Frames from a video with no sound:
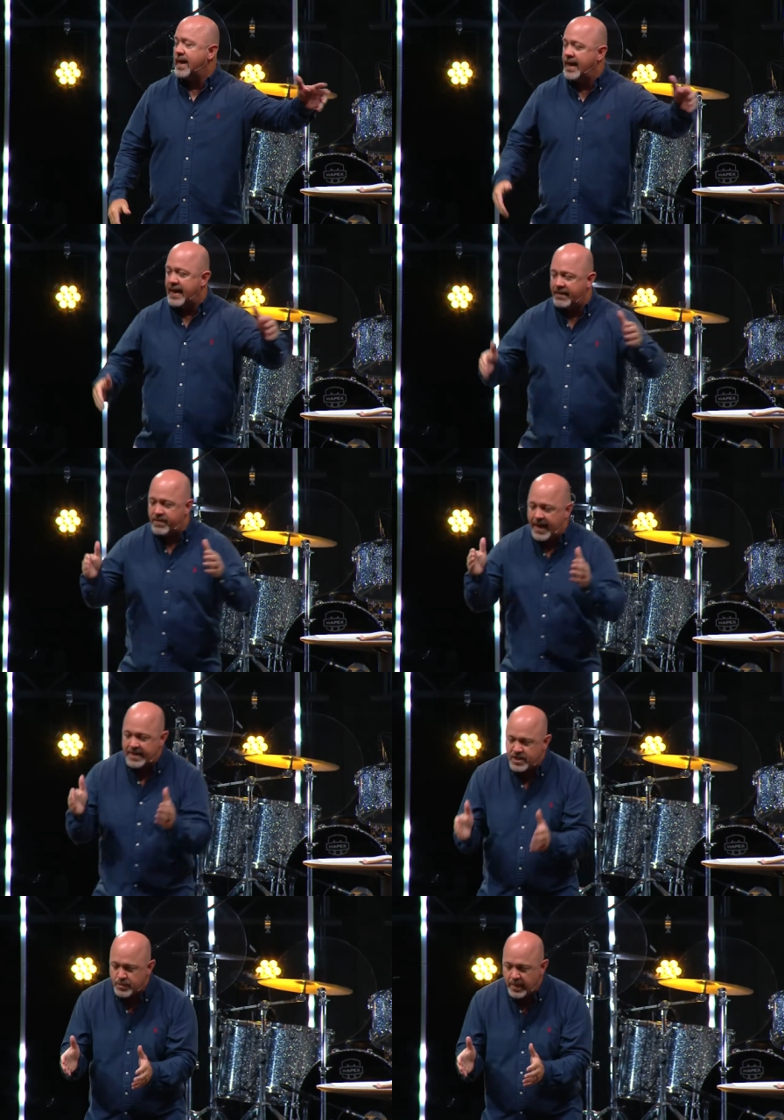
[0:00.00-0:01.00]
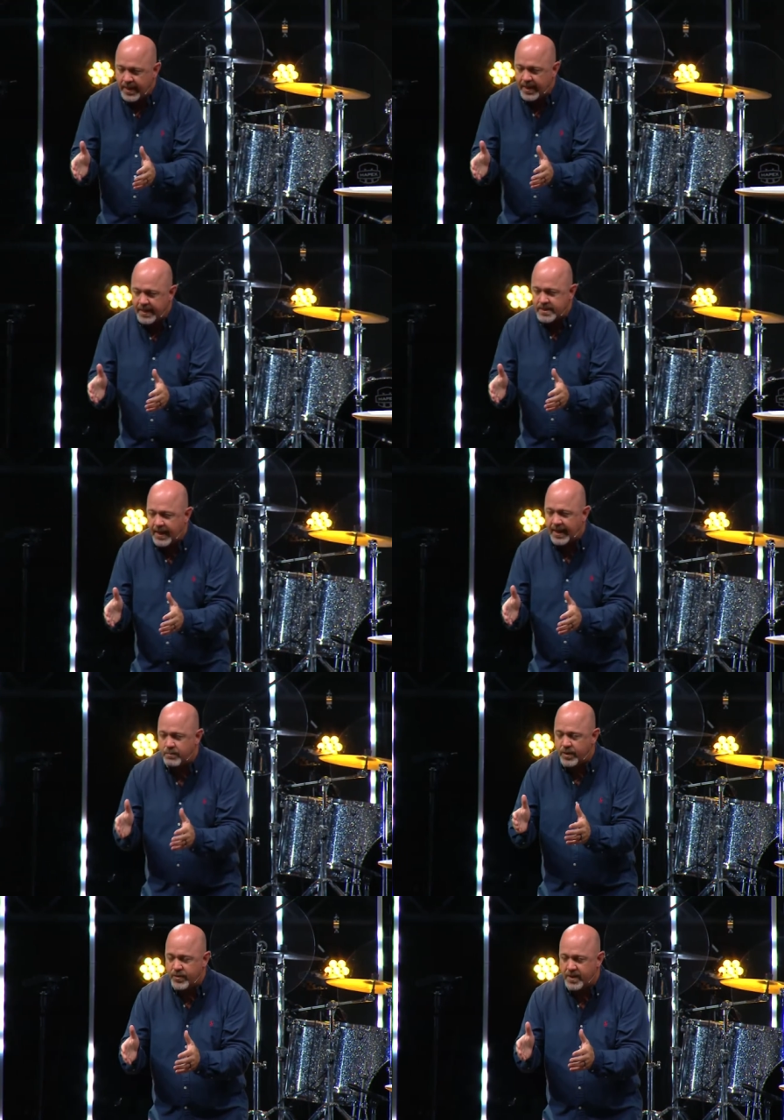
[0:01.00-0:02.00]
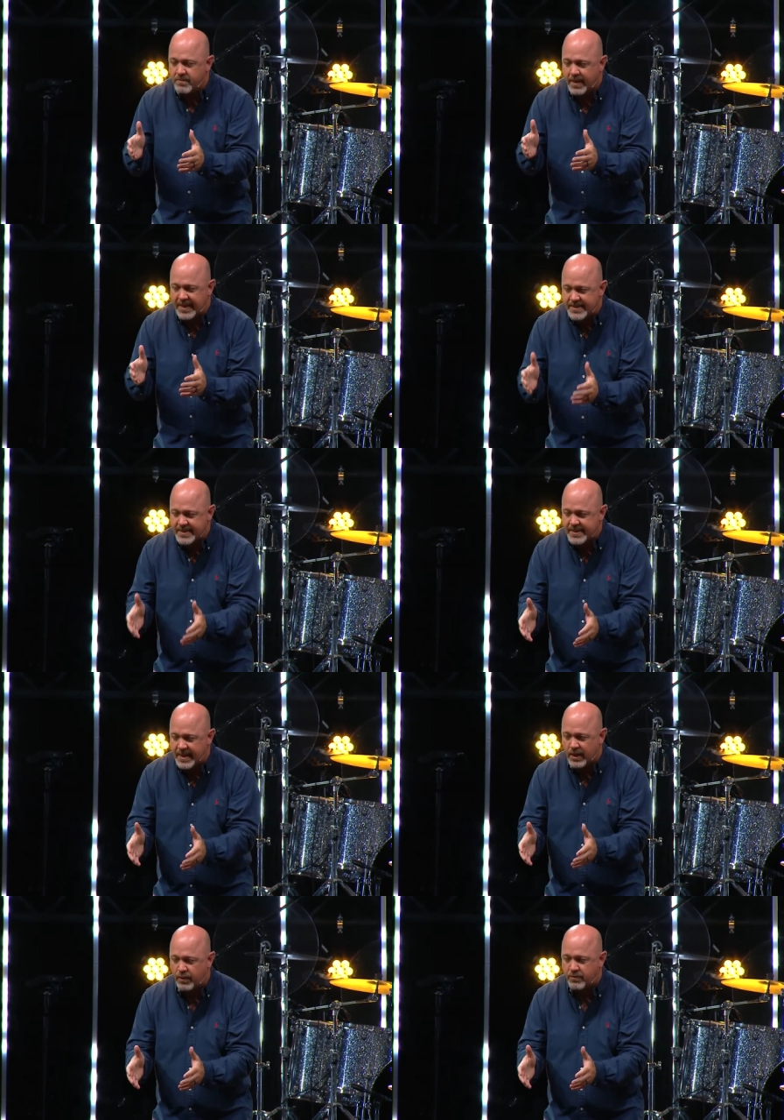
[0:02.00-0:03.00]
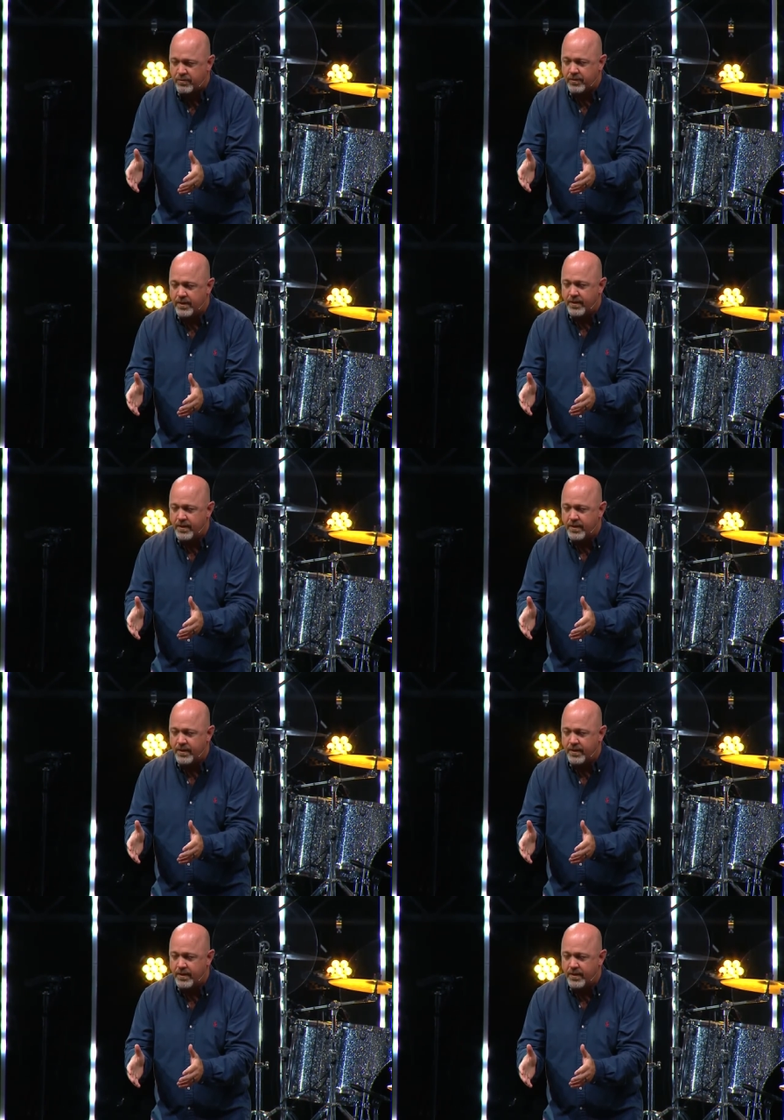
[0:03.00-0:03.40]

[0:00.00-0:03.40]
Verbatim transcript: and I've not spent any time with Him myself,